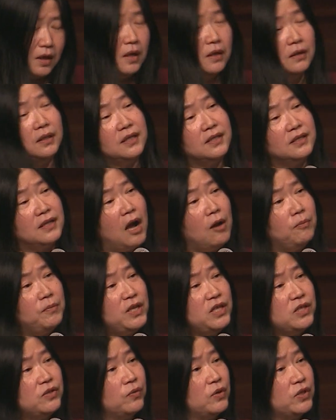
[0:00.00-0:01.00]
The
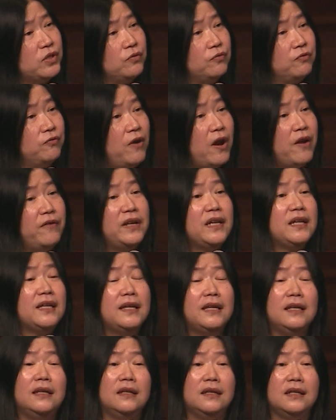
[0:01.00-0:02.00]
psalmist was very
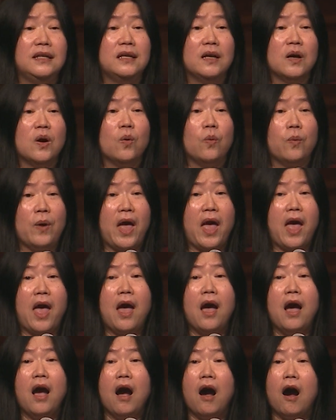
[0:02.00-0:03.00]
keenly aware
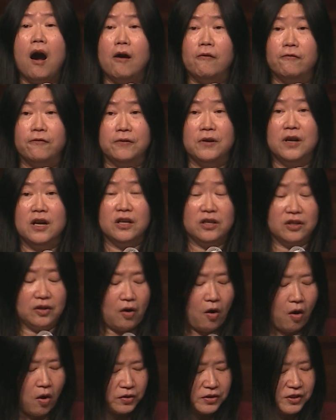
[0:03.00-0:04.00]
of
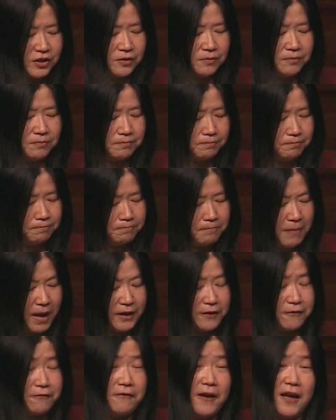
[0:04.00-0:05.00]
God's
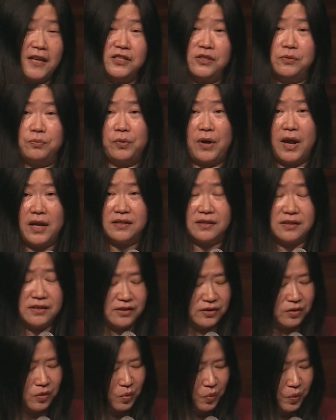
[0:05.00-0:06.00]
manifest
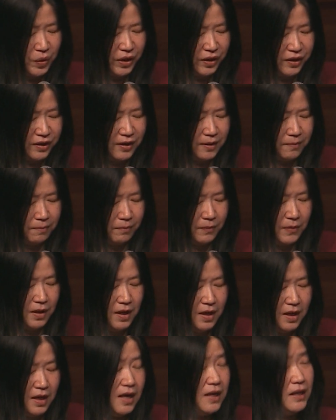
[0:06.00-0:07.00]
presence with him
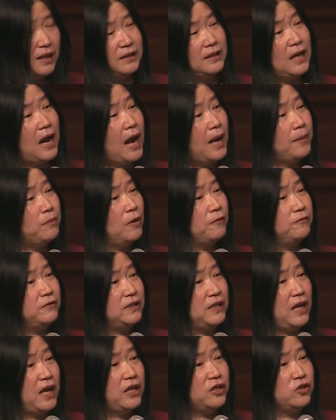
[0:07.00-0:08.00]
in a time of
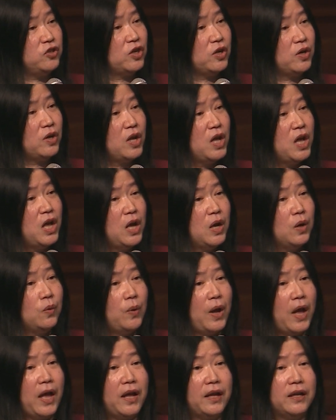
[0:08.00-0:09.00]
danger
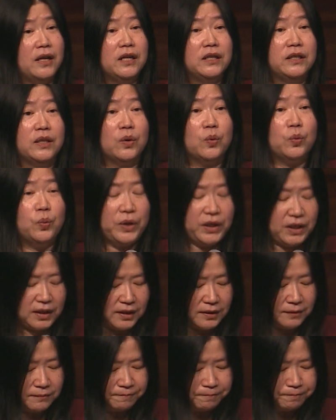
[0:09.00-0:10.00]
where the
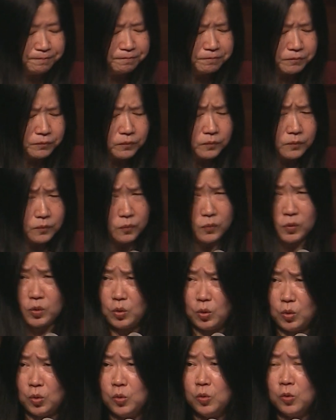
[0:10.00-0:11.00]
wicked
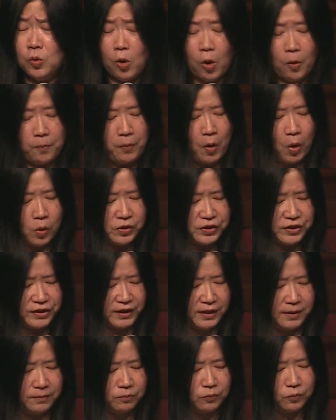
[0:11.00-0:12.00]
who opposed
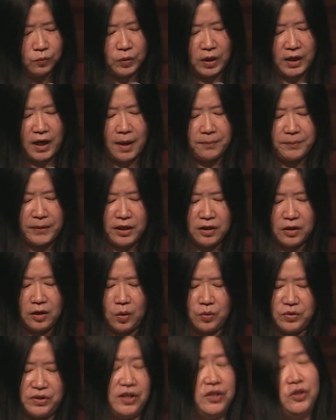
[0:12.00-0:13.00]
him were coming
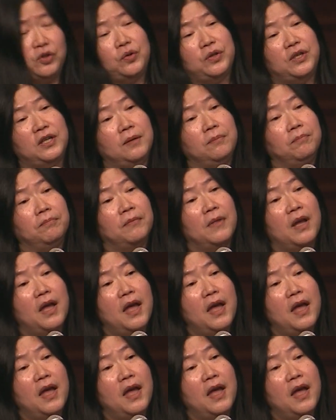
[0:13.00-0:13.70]
closer to him